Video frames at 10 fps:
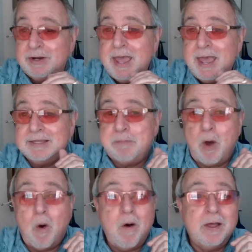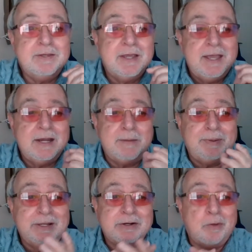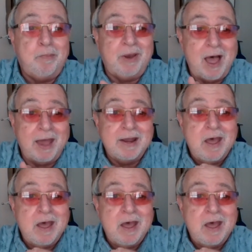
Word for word: as pawns in a political plot.